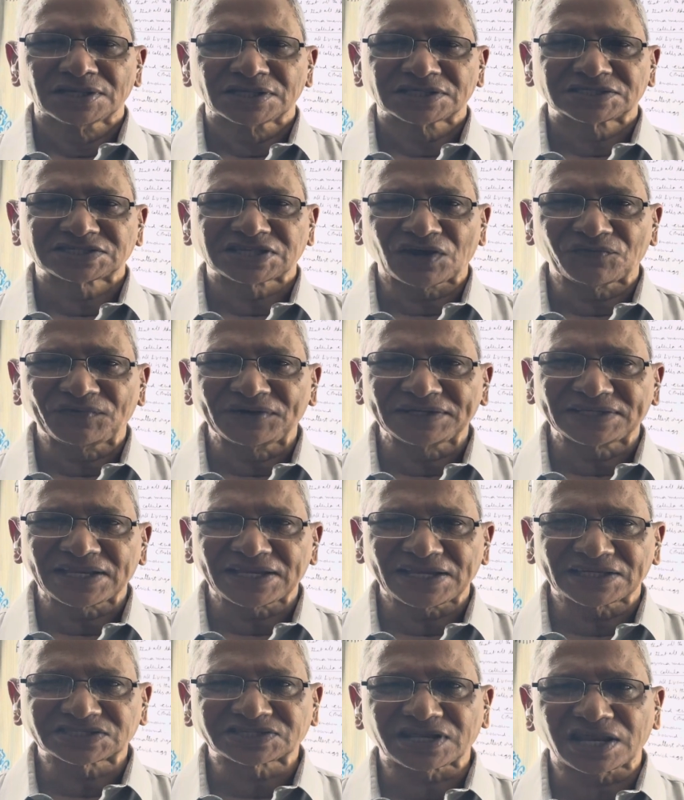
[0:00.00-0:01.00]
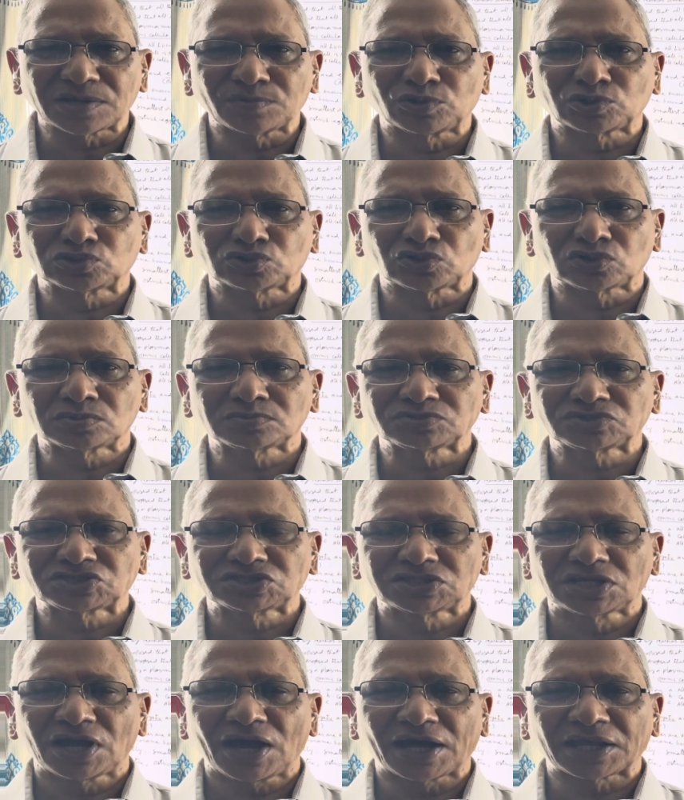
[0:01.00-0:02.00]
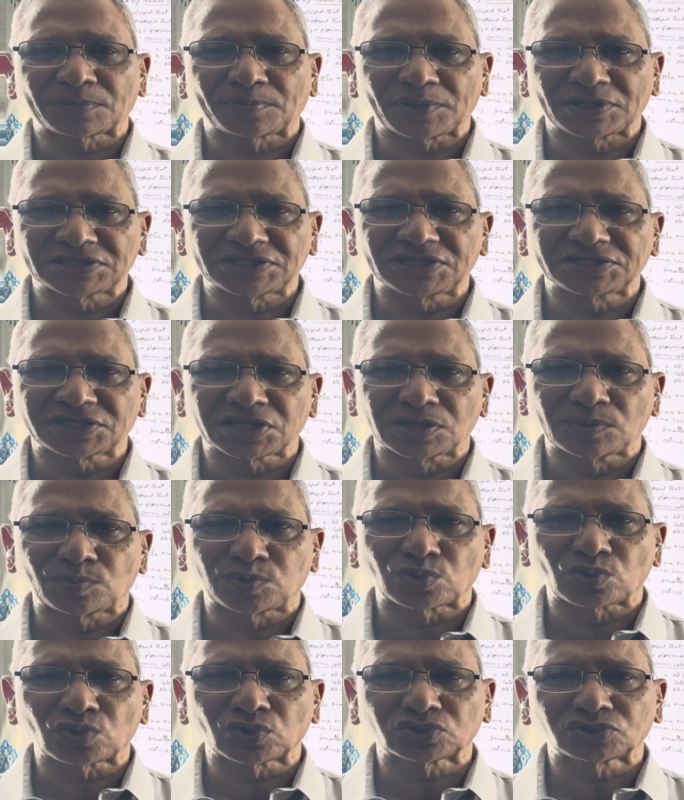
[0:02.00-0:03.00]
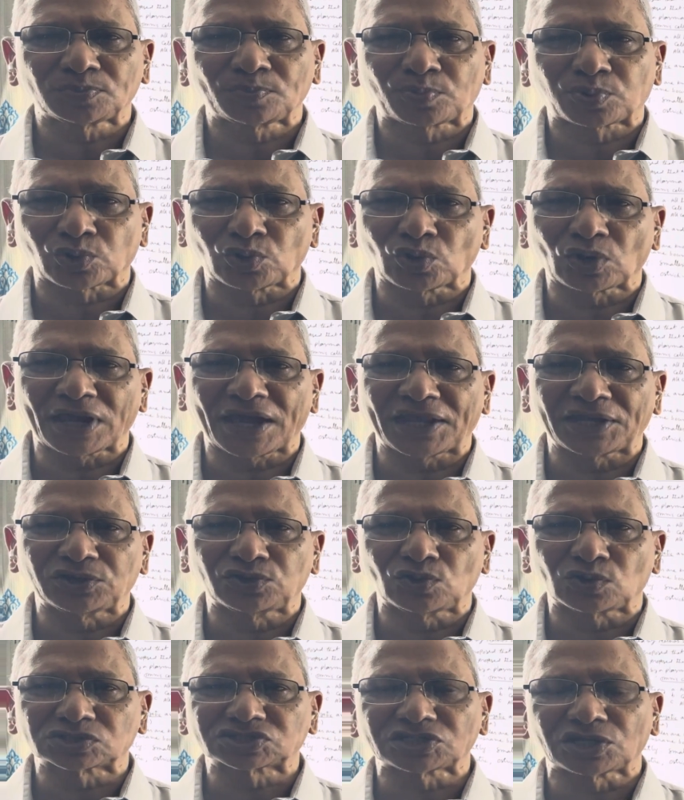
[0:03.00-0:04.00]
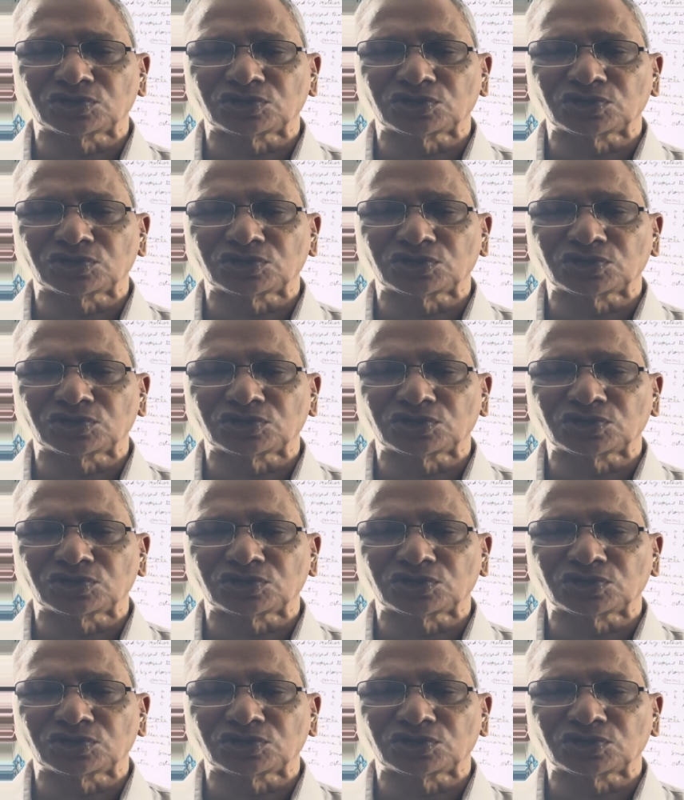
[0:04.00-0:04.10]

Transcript: 70S ribosomes are present in both prokaryotes and